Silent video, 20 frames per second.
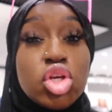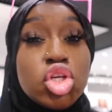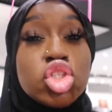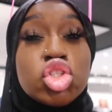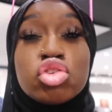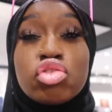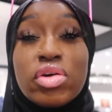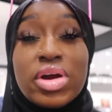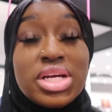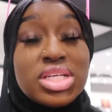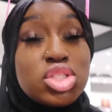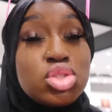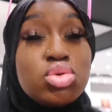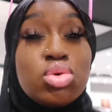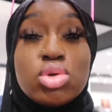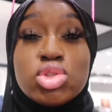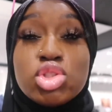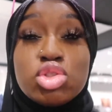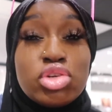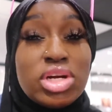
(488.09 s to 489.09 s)
you're stressed, you
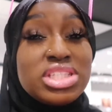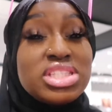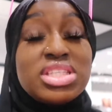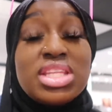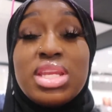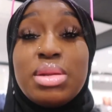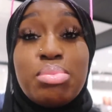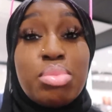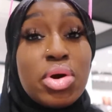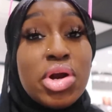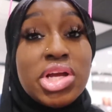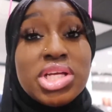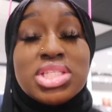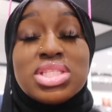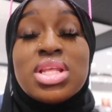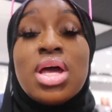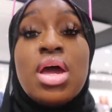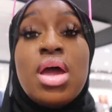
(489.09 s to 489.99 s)
know, stressed and depressed.